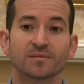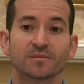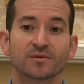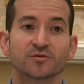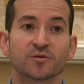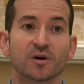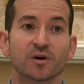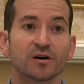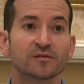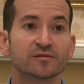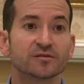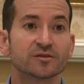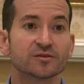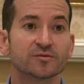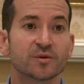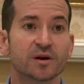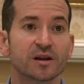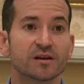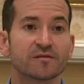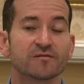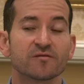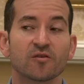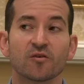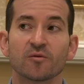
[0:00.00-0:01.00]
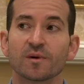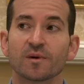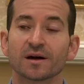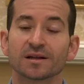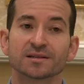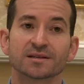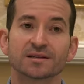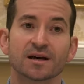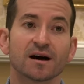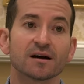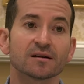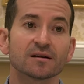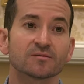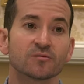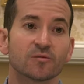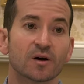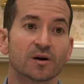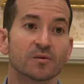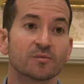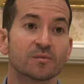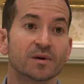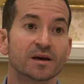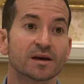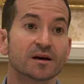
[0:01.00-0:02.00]
12 to 24 months out,
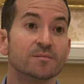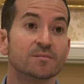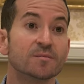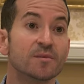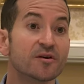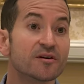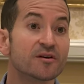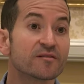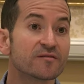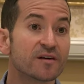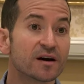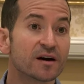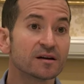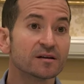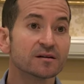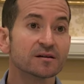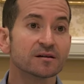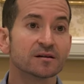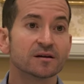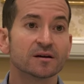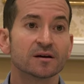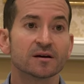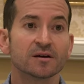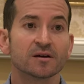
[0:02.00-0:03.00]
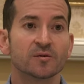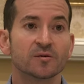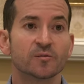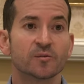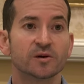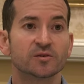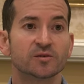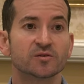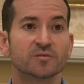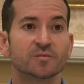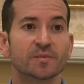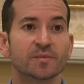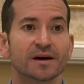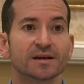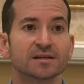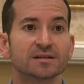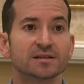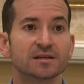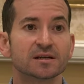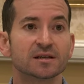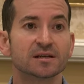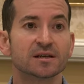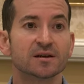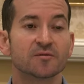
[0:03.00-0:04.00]
one being a mirror fund, which would
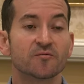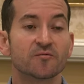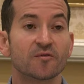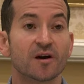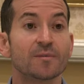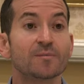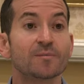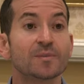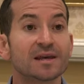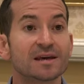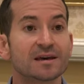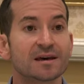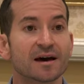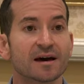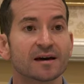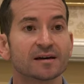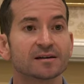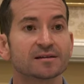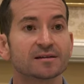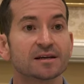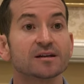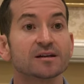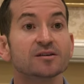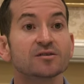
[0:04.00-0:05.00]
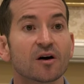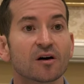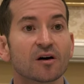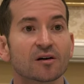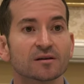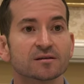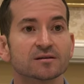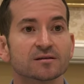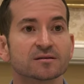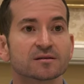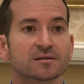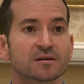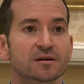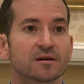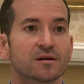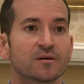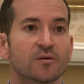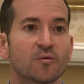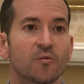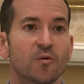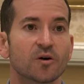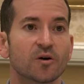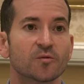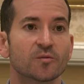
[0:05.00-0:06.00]
basically replicate in dollars
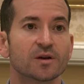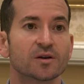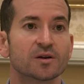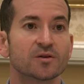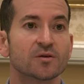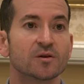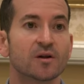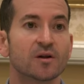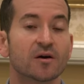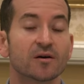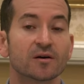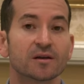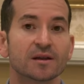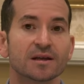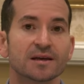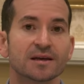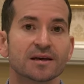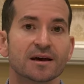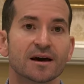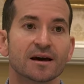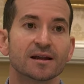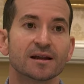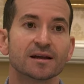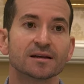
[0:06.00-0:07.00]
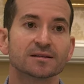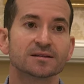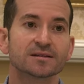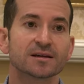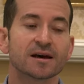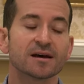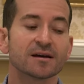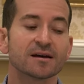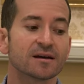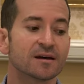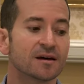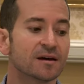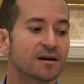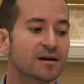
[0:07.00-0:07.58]
what we do locally here in SA,